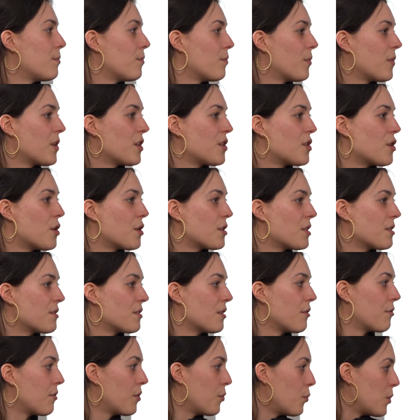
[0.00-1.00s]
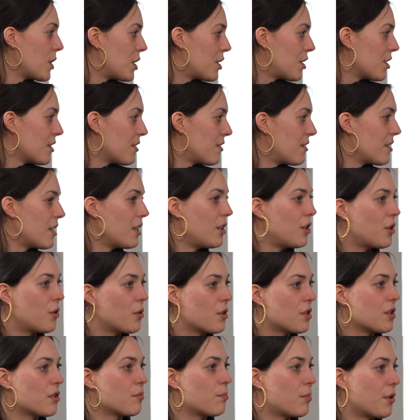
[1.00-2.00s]
the daughters of the witches that you
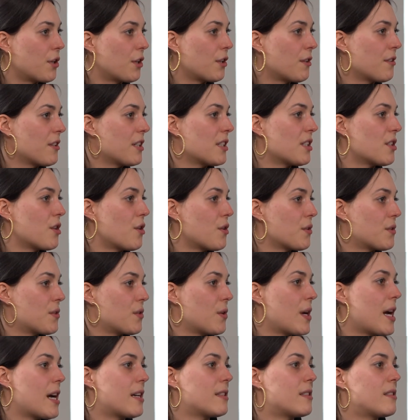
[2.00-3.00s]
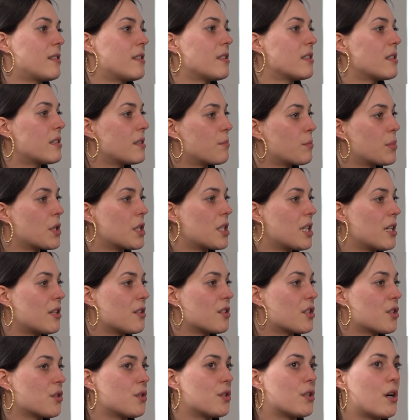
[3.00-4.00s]
couldn't burn, that it also has this
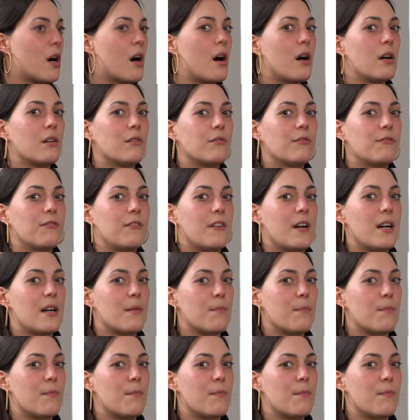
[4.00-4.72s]
potential of